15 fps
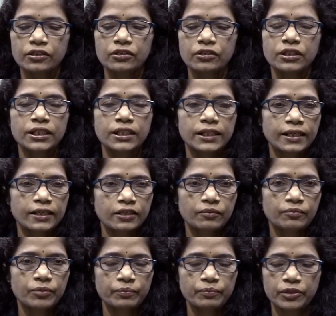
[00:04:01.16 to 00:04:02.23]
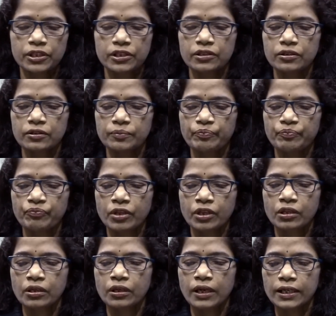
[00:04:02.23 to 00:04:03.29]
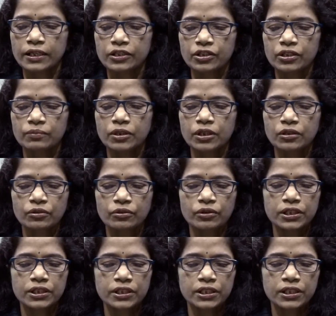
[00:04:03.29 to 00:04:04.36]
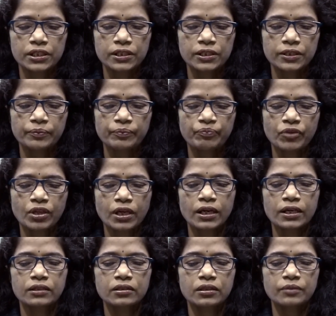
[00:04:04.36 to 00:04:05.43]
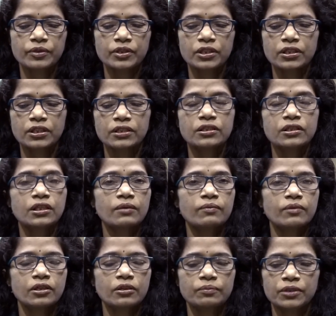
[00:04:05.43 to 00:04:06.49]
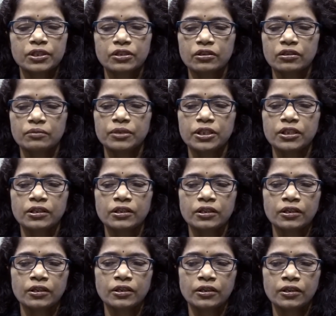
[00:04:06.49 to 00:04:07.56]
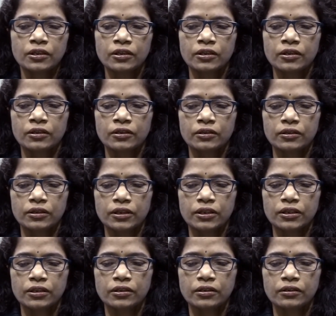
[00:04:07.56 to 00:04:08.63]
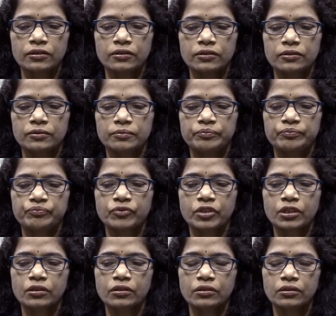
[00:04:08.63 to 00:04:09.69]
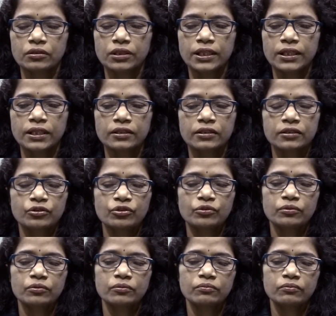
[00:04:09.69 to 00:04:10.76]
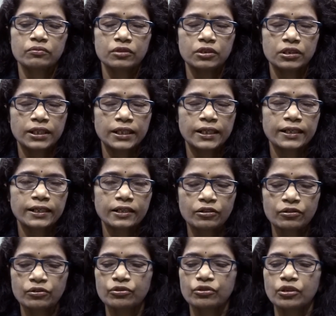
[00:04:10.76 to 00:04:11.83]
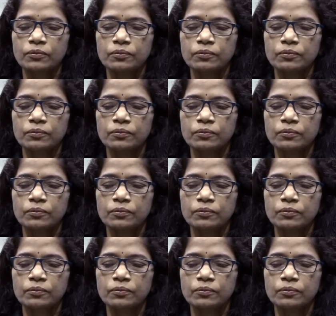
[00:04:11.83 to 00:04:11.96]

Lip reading: or declining population, extremely low literacy, and subsistence level of economy. Then their decadal growth